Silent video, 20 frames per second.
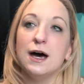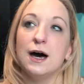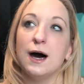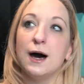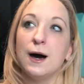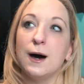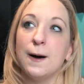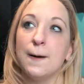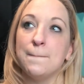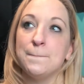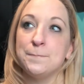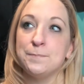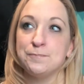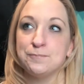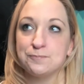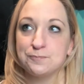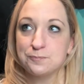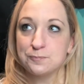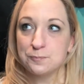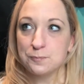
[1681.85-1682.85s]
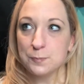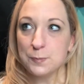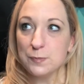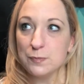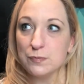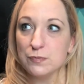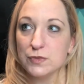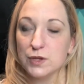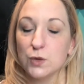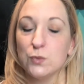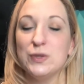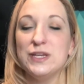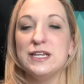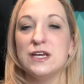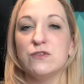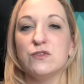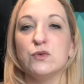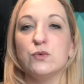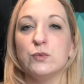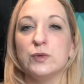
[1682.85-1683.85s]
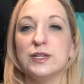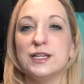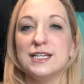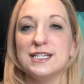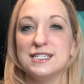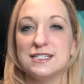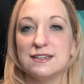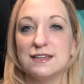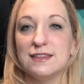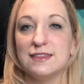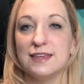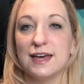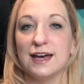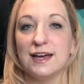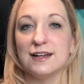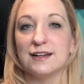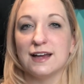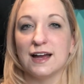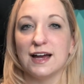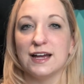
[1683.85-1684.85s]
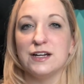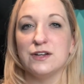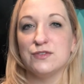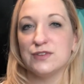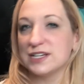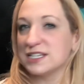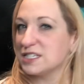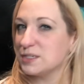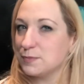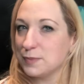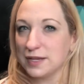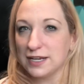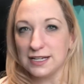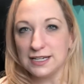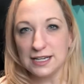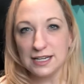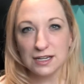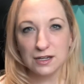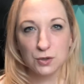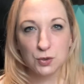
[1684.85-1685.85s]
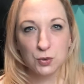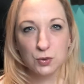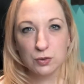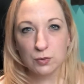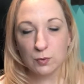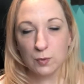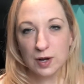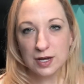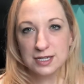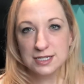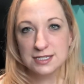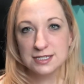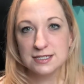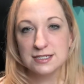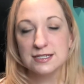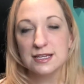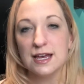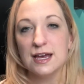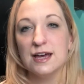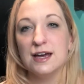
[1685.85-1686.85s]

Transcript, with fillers: Um, we never really did that kind of explaining who it was